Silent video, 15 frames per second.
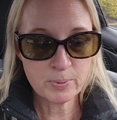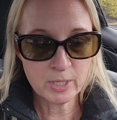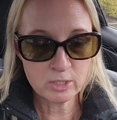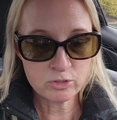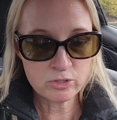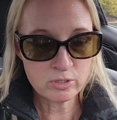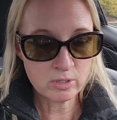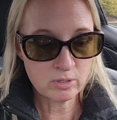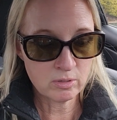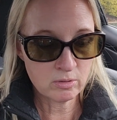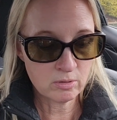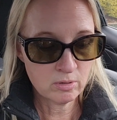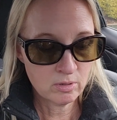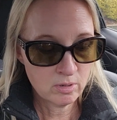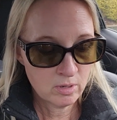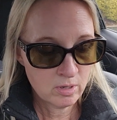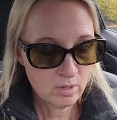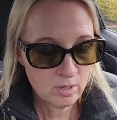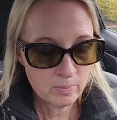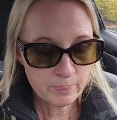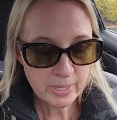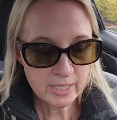person
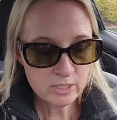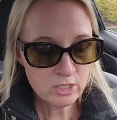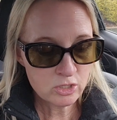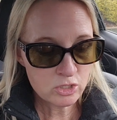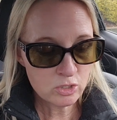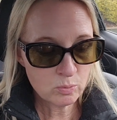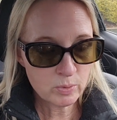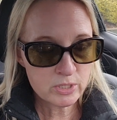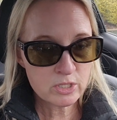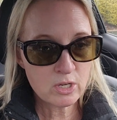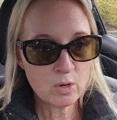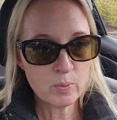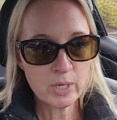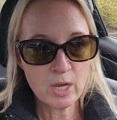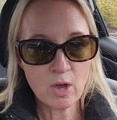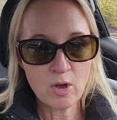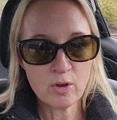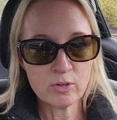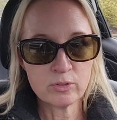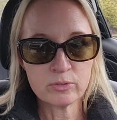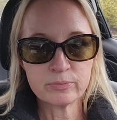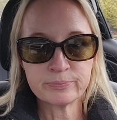Pay attention to what's going
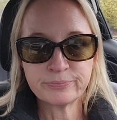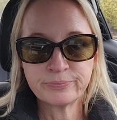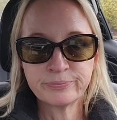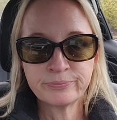on.